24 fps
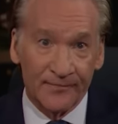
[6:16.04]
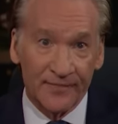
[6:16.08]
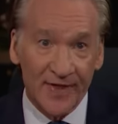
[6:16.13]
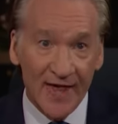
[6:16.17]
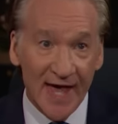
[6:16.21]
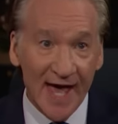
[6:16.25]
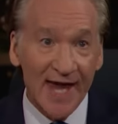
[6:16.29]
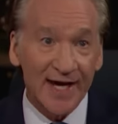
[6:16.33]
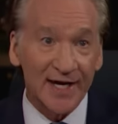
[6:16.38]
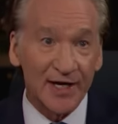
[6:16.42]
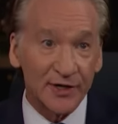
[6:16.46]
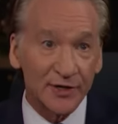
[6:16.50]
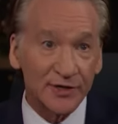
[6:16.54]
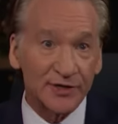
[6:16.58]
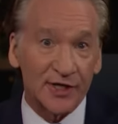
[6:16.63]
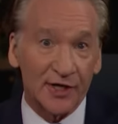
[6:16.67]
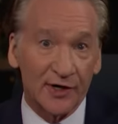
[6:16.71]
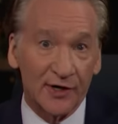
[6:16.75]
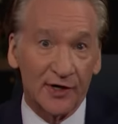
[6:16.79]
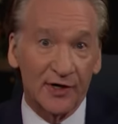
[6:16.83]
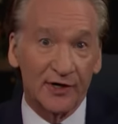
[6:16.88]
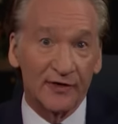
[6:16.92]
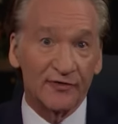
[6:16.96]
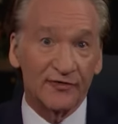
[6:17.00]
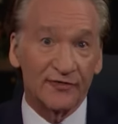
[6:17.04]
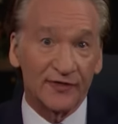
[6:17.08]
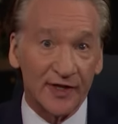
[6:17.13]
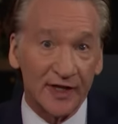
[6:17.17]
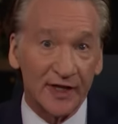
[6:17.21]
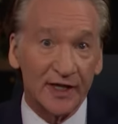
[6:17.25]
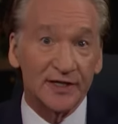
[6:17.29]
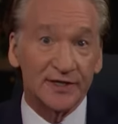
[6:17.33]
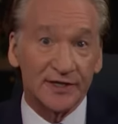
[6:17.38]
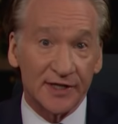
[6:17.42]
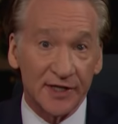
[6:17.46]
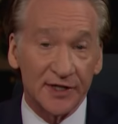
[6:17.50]
that in turn
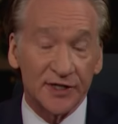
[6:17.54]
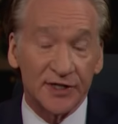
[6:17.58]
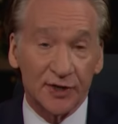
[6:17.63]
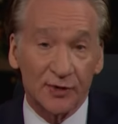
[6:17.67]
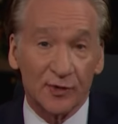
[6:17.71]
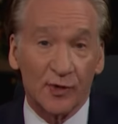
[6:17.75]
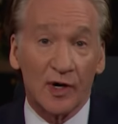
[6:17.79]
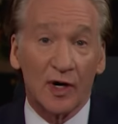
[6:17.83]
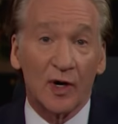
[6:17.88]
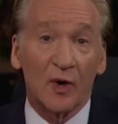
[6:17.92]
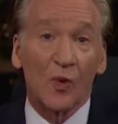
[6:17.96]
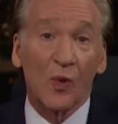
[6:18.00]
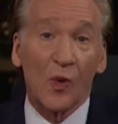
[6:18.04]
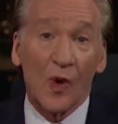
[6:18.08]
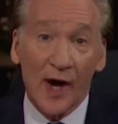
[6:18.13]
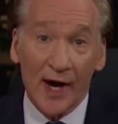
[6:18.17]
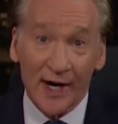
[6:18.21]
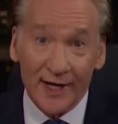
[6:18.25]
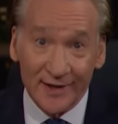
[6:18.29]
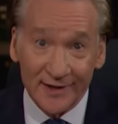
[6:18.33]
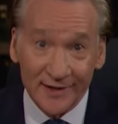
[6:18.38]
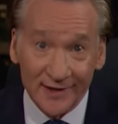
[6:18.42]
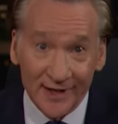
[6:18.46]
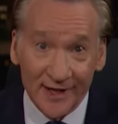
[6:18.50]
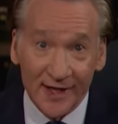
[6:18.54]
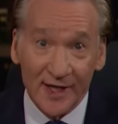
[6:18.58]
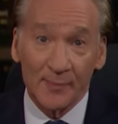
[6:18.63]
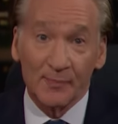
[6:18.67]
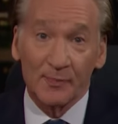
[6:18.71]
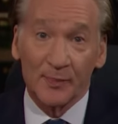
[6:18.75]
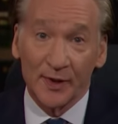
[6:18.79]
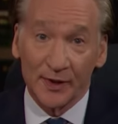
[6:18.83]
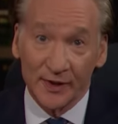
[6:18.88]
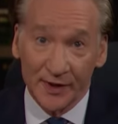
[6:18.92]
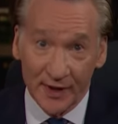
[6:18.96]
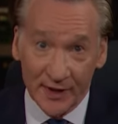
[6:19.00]
feeds into our widening
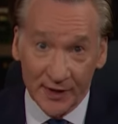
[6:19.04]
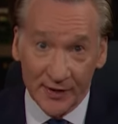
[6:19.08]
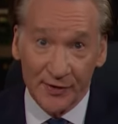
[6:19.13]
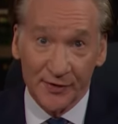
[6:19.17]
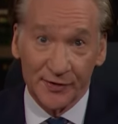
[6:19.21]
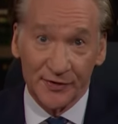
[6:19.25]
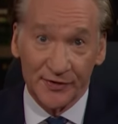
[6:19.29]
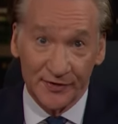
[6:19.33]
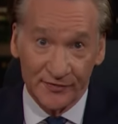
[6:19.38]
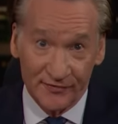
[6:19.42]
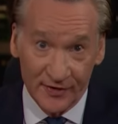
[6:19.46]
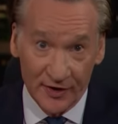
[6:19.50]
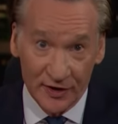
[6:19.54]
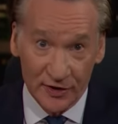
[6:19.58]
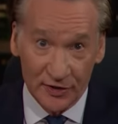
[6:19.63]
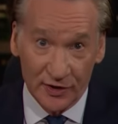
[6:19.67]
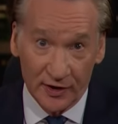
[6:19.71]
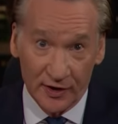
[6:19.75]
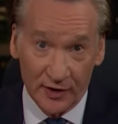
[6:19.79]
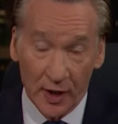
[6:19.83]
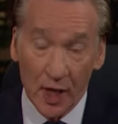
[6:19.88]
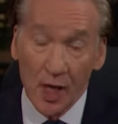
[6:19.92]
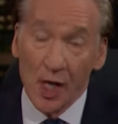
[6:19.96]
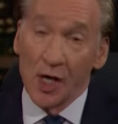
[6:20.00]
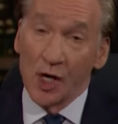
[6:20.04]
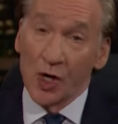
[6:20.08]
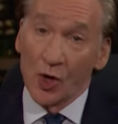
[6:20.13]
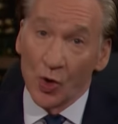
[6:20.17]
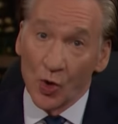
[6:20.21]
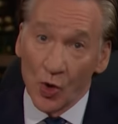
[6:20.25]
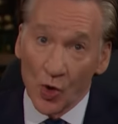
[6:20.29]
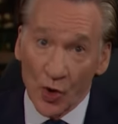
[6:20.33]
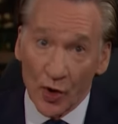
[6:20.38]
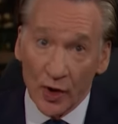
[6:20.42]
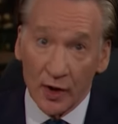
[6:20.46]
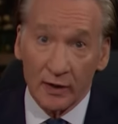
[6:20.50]
political division,
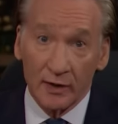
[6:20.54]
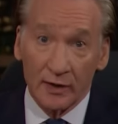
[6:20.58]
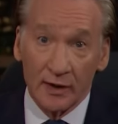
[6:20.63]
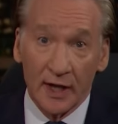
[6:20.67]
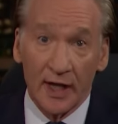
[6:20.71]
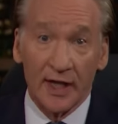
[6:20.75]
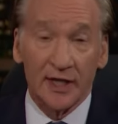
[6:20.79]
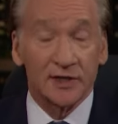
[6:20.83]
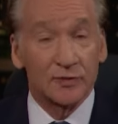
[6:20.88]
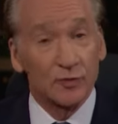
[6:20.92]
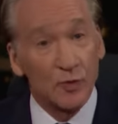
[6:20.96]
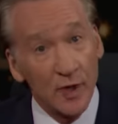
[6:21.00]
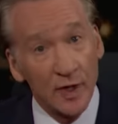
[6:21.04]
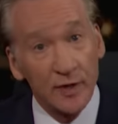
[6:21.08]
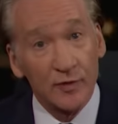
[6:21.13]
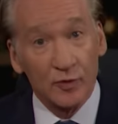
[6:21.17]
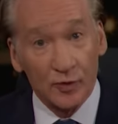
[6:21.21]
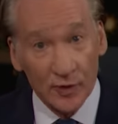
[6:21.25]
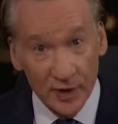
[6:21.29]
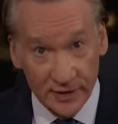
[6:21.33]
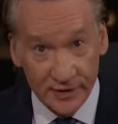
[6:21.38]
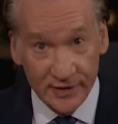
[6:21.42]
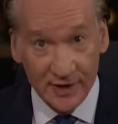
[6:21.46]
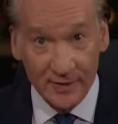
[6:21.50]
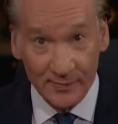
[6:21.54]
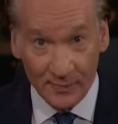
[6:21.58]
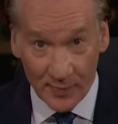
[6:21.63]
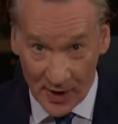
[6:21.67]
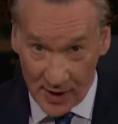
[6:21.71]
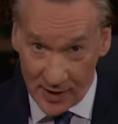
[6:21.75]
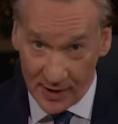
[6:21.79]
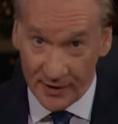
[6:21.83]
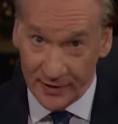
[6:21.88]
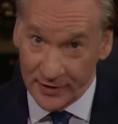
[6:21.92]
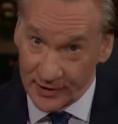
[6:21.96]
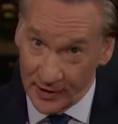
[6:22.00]
or as one recent
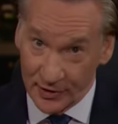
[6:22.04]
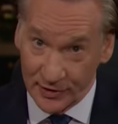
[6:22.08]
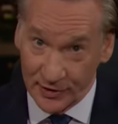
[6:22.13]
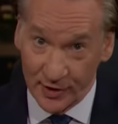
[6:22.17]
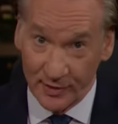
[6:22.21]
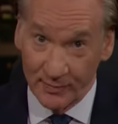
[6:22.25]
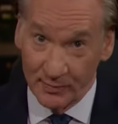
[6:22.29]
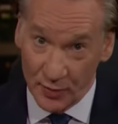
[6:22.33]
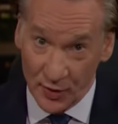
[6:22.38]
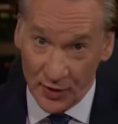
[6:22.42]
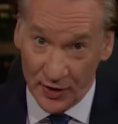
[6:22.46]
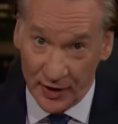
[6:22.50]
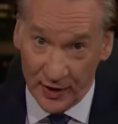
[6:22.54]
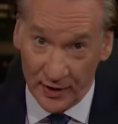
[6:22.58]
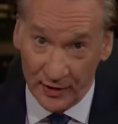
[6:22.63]
politician put